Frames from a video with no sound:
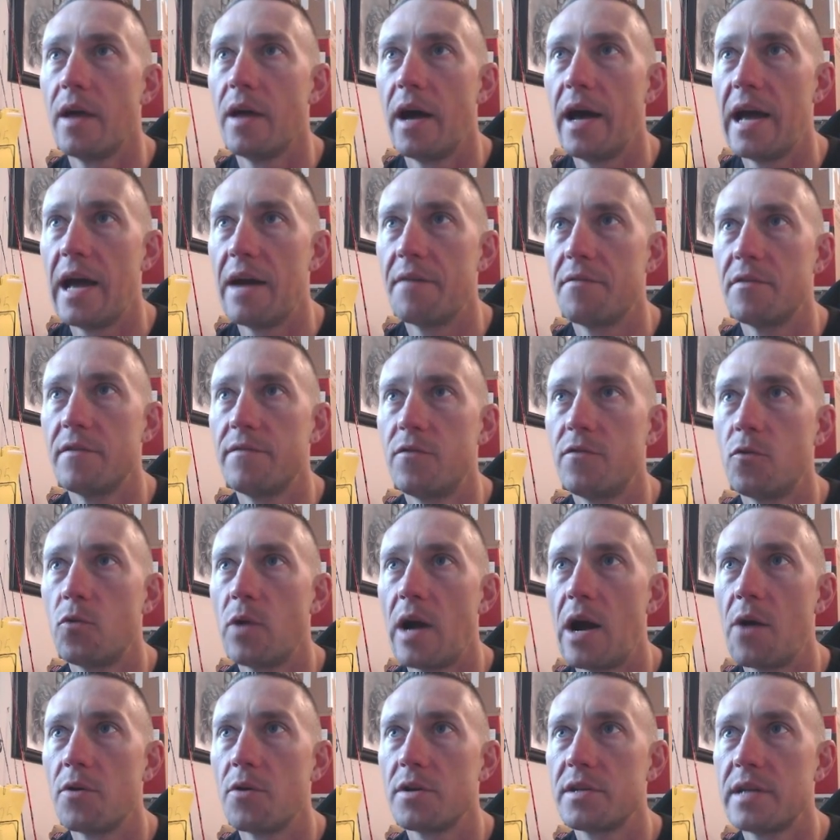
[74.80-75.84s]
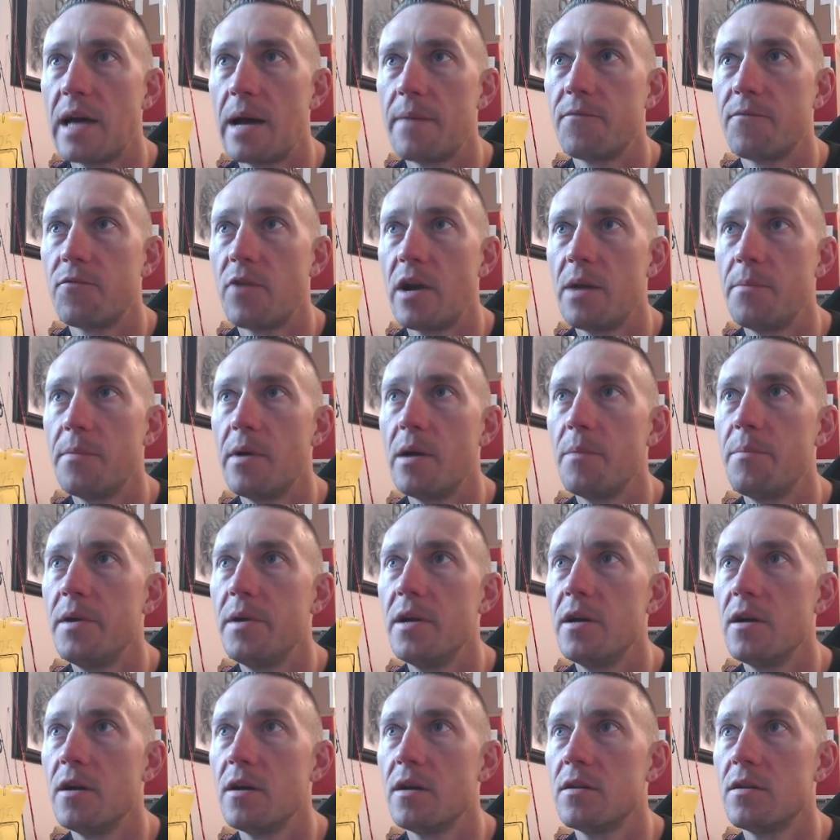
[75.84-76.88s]
I have the 4-hour time frame up
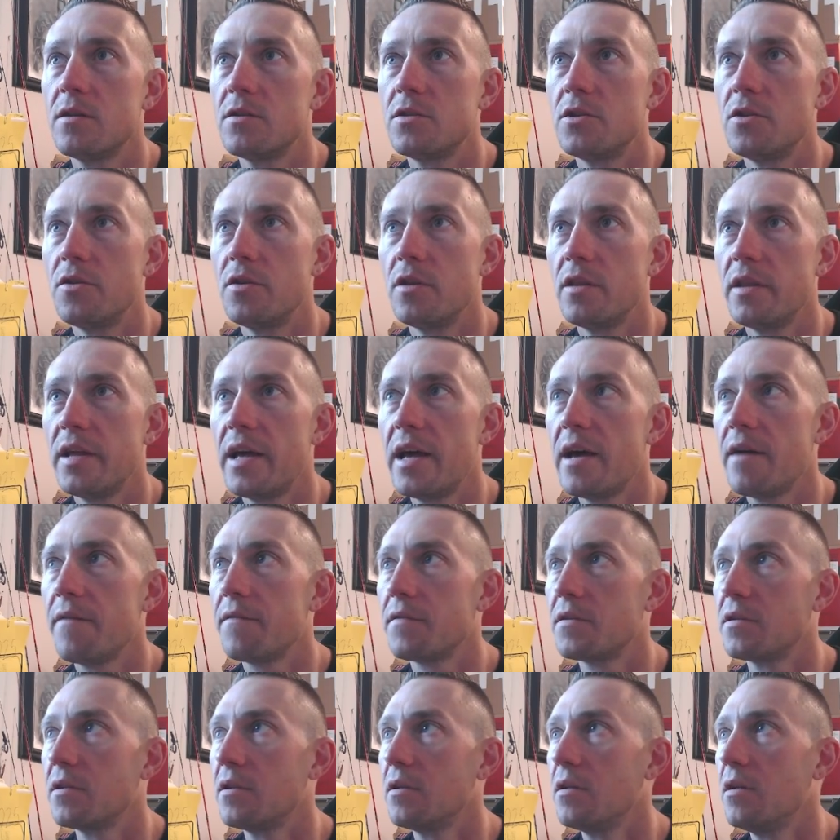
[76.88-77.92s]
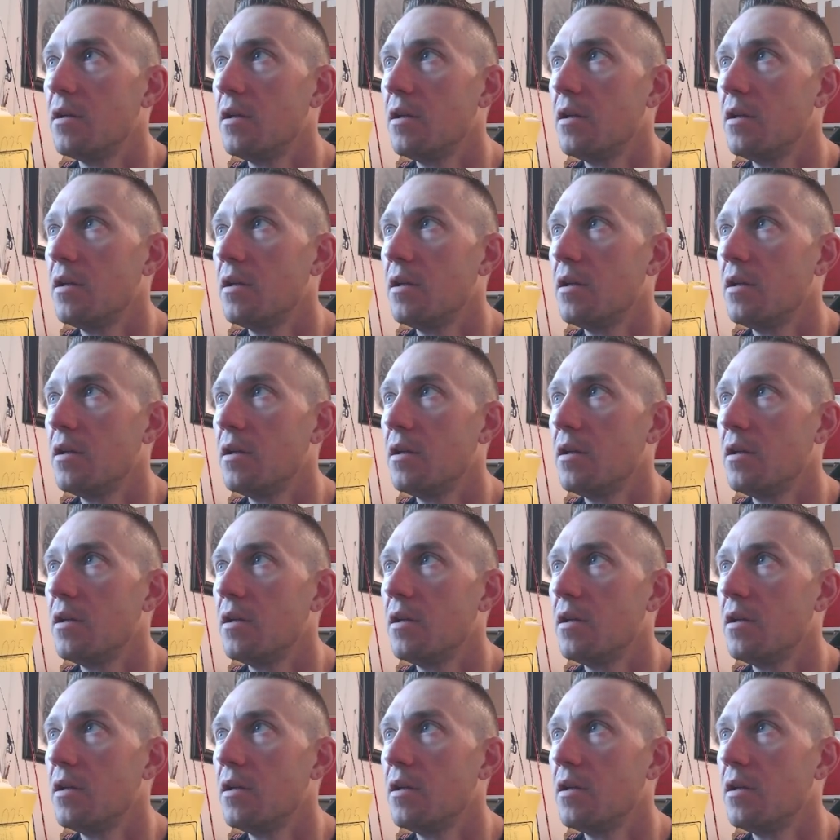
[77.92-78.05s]
here to the left,